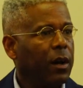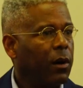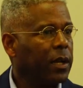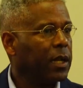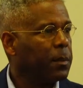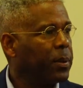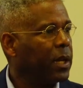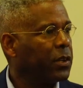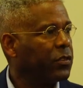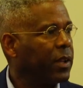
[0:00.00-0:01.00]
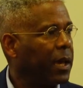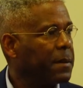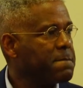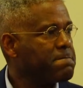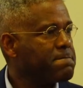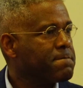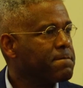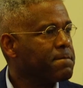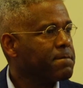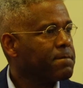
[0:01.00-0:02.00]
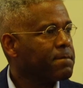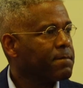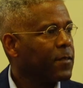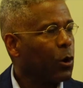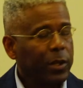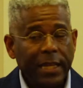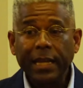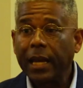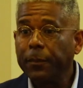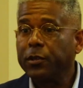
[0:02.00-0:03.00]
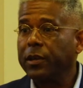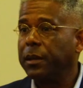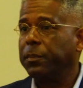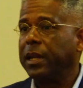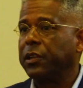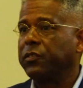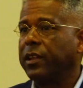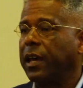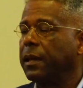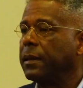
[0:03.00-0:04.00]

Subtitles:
on Independence Day, or leading up to Independence Day.